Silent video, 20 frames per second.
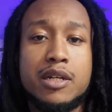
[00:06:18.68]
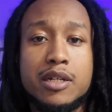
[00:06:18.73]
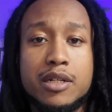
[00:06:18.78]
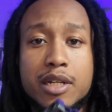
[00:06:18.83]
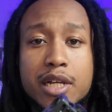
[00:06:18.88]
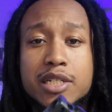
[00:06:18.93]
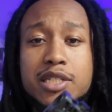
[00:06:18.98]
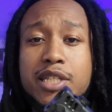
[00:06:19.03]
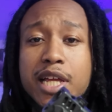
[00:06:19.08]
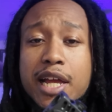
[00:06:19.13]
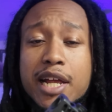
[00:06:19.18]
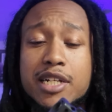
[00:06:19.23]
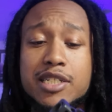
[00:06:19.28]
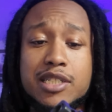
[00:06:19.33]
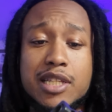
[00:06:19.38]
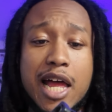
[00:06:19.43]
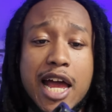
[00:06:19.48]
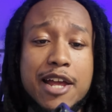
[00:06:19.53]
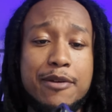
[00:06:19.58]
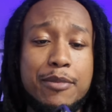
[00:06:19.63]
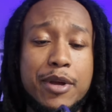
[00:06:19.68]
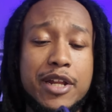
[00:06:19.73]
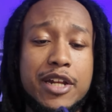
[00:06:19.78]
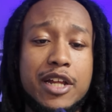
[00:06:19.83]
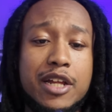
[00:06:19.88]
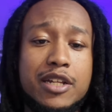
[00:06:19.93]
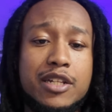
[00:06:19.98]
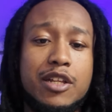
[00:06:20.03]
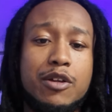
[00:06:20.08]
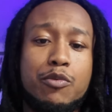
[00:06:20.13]
This thing is light, man.
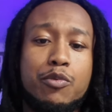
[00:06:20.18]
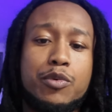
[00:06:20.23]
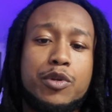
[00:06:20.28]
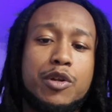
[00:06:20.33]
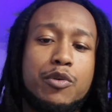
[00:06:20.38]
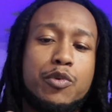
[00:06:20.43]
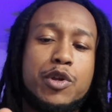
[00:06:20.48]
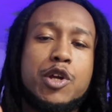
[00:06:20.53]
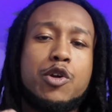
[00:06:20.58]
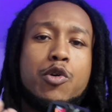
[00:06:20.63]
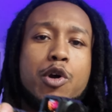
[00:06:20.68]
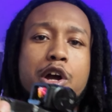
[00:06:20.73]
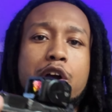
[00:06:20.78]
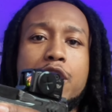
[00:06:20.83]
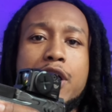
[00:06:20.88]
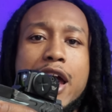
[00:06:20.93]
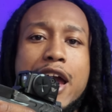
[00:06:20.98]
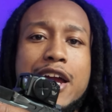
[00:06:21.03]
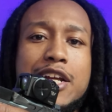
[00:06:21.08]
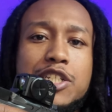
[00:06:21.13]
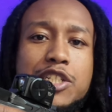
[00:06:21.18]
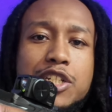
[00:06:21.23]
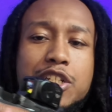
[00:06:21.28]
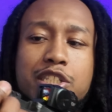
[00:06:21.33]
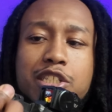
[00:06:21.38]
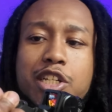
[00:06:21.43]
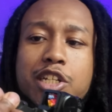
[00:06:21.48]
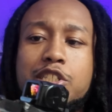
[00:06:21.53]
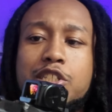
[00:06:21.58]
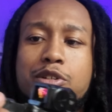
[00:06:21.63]
The recoil action, the
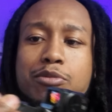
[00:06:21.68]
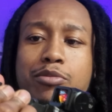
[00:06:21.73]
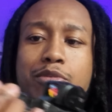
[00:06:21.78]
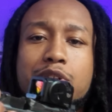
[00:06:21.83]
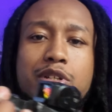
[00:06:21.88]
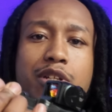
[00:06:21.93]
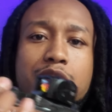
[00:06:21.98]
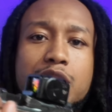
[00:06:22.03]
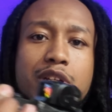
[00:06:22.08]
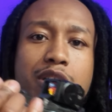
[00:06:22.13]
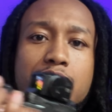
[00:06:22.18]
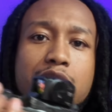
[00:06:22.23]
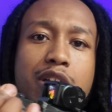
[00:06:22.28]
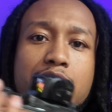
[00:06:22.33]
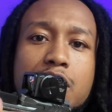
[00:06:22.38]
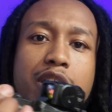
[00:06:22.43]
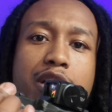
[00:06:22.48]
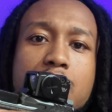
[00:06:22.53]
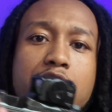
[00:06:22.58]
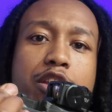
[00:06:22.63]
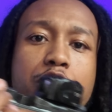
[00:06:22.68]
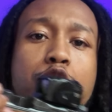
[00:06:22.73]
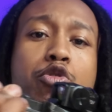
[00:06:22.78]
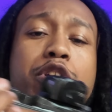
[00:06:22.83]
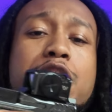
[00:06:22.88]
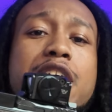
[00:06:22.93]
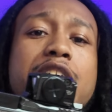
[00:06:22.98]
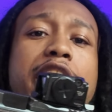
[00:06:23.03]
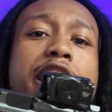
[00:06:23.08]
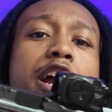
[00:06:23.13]
system, you
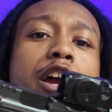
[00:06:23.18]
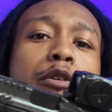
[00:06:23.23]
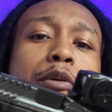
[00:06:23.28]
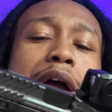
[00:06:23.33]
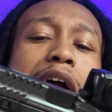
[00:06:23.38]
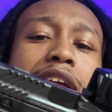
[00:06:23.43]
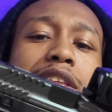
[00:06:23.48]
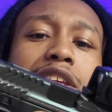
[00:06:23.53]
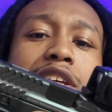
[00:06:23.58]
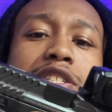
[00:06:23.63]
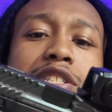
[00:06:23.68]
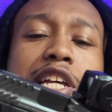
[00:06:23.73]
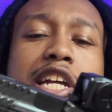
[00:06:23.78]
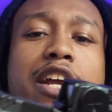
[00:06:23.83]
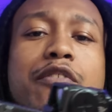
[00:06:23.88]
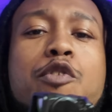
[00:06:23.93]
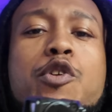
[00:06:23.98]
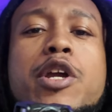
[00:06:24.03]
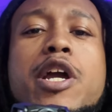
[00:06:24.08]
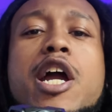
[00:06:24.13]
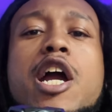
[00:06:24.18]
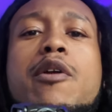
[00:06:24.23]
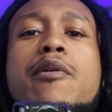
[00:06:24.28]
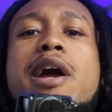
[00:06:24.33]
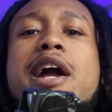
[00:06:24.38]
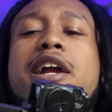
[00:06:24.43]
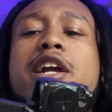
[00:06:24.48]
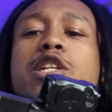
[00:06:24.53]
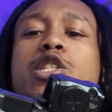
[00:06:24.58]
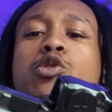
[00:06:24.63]
can air rack this thing. If you can air
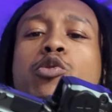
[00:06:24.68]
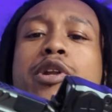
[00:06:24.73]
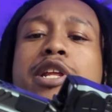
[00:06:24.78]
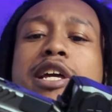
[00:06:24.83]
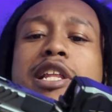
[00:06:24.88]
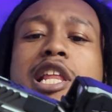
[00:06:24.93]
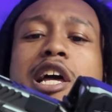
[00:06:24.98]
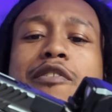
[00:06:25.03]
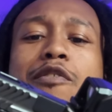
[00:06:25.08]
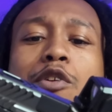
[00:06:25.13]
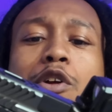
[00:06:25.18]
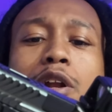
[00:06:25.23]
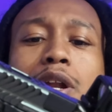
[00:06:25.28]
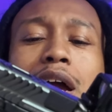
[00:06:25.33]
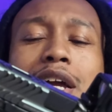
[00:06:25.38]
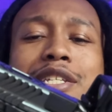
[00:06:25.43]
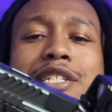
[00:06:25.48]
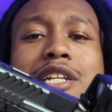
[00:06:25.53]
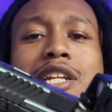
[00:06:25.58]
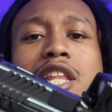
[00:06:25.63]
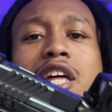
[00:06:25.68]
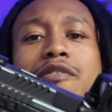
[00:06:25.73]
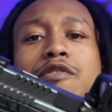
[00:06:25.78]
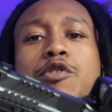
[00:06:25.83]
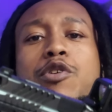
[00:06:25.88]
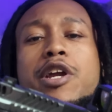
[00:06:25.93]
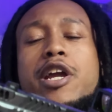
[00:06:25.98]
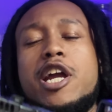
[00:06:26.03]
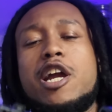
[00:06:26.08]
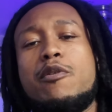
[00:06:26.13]
rack a 2011 or 1911,
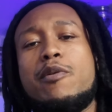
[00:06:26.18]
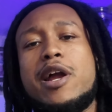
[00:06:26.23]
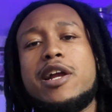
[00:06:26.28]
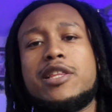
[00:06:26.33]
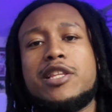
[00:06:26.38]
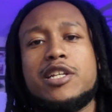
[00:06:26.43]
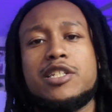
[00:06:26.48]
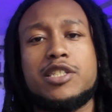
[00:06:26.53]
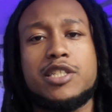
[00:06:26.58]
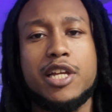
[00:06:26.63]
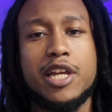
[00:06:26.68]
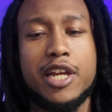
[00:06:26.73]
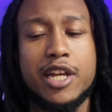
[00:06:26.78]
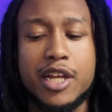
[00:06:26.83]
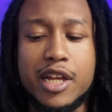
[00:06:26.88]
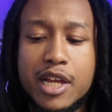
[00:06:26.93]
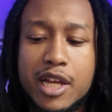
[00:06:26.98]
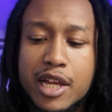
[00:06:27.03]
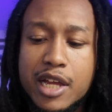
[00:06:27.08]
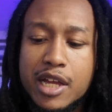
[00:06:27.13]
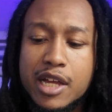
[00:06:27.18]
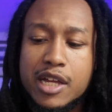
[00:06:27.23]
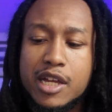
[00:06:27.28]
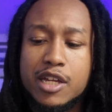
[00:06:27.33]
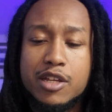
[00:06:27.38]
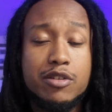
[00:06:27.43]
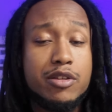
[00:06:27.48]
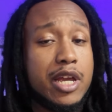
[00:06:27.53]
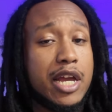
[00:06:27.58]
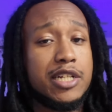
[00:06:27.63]
you can air rack this thing.
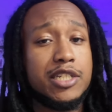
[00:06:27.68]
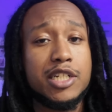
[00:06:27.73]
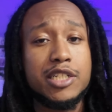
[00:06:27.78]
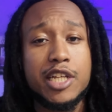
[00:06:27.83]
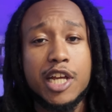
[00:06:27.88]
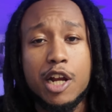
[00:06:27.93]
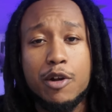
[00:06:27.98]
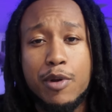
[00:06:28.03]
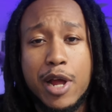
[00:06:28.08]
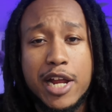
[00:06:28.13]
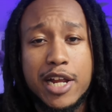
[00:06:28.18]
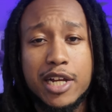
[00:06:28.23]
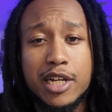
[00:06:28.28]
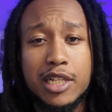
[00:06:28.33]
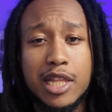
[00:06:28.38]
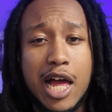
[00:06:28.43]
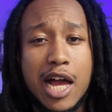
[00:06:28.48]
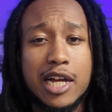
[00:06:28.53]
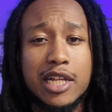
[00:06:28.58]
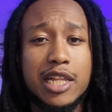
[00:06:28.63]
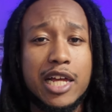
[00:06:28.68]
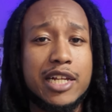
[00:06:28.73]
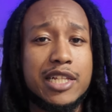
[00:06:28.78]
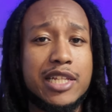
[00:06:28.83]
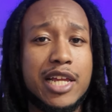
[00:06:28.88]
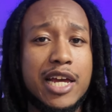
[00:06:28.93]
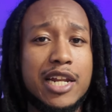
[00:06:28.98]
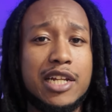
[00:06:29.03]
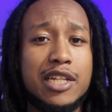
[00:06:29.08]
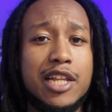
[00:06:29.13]
You can't just air rack a Glock like
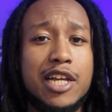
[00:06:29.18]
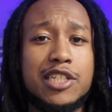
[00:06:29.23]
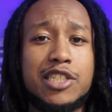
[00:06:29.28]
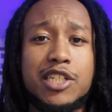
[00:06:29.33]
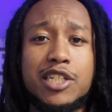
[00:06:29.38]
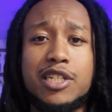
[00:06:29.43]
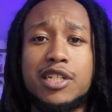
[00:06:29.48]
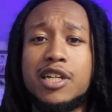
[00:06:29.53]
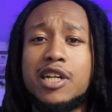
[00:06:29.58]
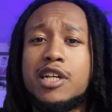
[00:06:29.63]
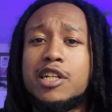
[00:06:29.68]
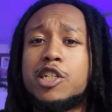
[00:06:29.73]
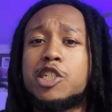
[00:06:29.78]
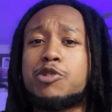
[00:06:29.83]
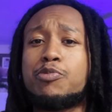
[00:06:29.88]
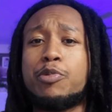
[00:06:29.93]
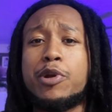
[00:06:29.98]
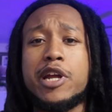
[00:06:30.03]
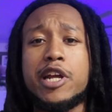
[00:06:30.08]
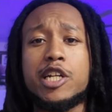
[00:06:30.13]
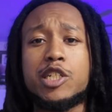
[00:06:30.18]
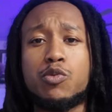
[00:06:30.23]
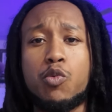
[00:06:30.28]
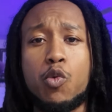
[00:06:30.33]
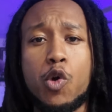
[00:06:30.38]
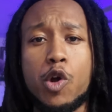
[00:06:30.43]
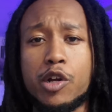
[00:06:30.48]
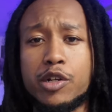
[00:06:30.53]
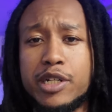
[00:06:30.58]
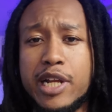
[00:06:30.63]
that unless the spring is
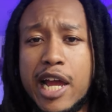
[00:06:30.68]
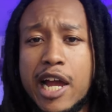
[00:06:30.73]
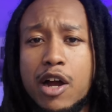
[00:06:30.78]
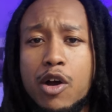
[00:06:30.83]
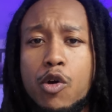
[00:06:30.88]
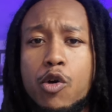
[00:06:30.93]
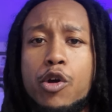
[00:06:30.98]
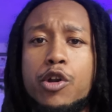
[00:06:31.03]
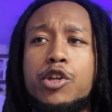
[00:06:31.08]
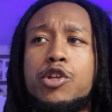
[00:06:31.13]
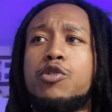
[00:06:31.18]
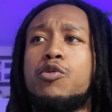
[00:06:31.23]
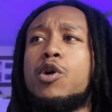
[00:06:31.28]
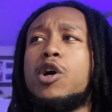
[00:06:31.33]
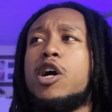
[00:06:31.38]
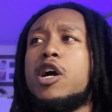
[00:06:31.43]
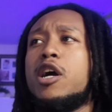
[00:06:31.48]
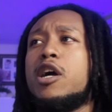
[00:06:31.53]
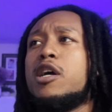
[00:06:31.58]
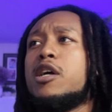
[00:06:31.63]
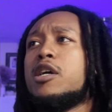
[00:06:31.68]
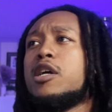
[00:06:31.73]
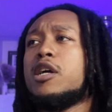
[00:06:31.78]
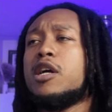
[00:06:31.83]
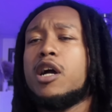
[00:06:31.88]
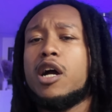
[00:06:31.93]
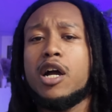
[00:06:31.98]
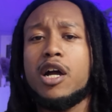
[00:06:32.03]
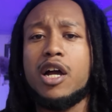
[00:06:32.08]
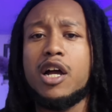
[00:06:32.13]
worn down or you a
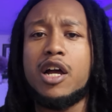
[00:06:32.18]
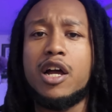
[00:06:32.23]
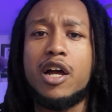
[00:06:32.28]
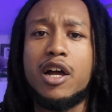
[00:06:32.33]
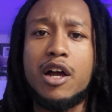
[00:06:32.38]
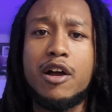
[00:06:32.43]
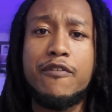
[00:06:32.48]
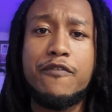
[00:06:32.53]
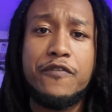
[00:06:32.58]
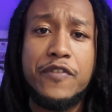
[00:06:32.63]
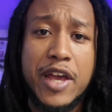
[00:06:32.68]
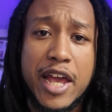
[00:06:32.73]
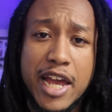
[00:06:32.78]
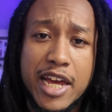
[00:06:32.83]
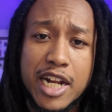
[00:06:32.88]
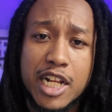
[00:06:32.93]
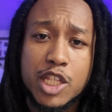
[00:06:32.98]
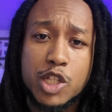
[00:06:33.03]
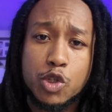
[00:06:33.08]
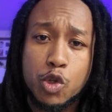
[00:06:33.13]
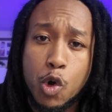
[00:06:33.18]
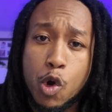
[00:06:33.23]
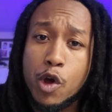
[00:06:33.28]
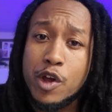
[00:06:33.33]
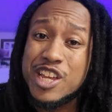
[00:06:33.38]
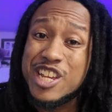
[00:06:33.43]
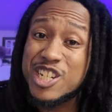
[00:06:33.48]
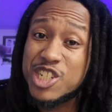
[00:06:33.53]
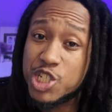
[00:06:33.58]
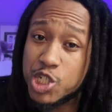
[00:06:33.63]
fan of
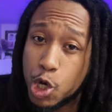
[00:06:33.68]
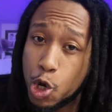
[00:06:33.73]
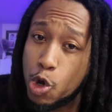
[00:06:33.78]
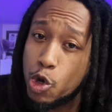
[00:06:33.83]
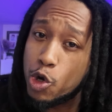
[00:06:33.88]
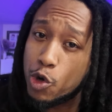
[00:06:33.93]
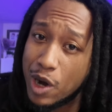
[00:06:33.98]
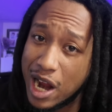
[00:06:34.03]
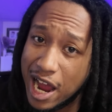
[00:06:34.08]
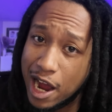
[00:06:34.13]
throwing your shoulder